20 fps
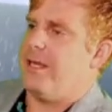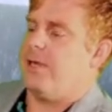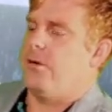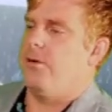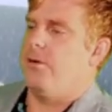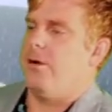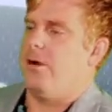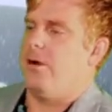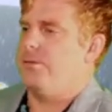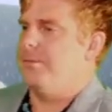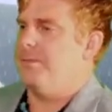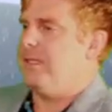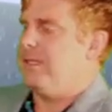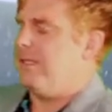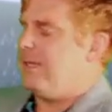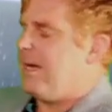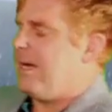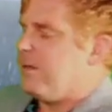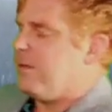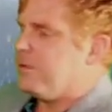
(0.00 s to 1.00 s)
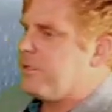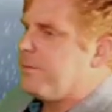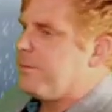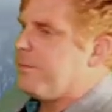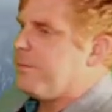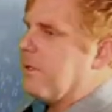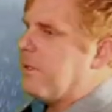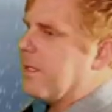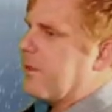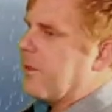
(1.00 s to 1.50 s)
Across Mindanao,
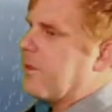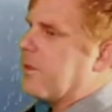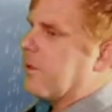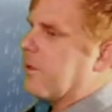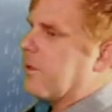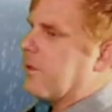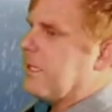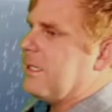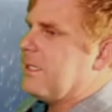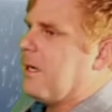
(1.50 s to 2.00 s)
Cebu at 30,